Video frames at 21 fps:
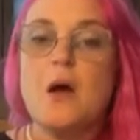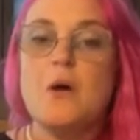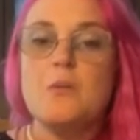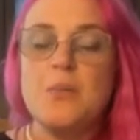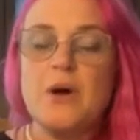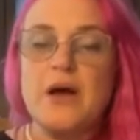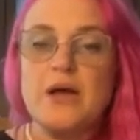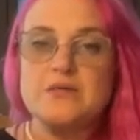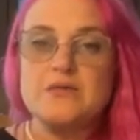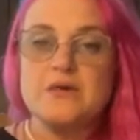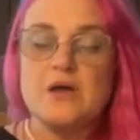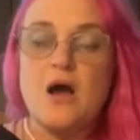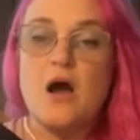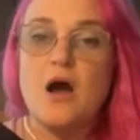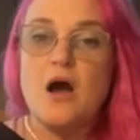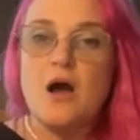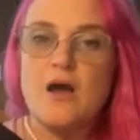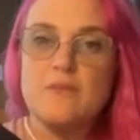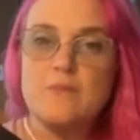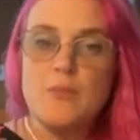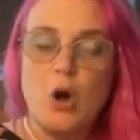But
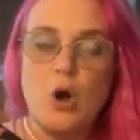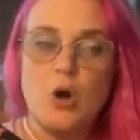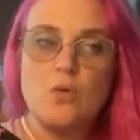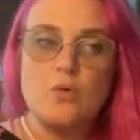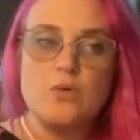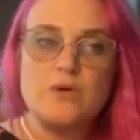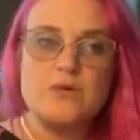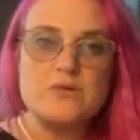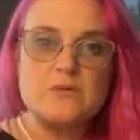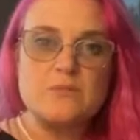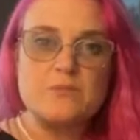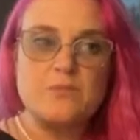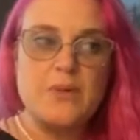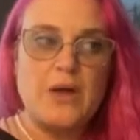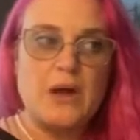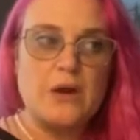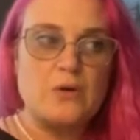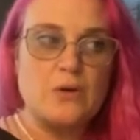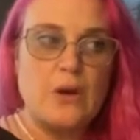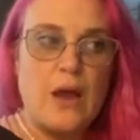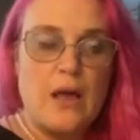I'm always
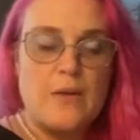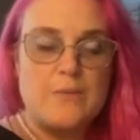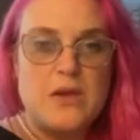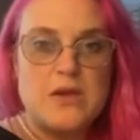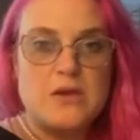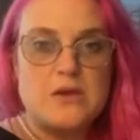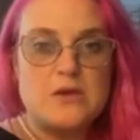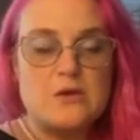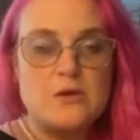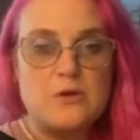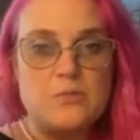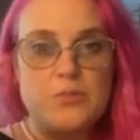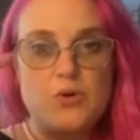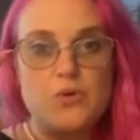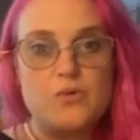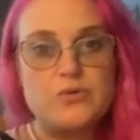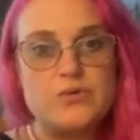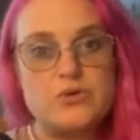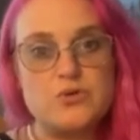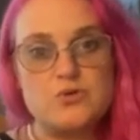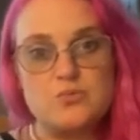better at making a
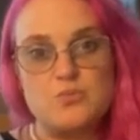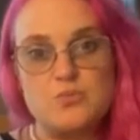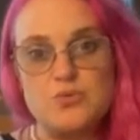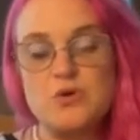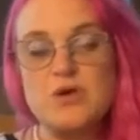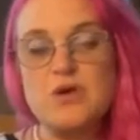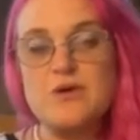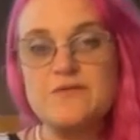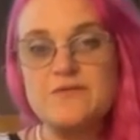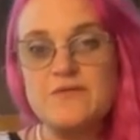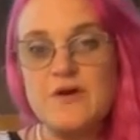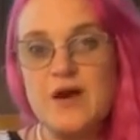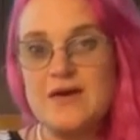post brief.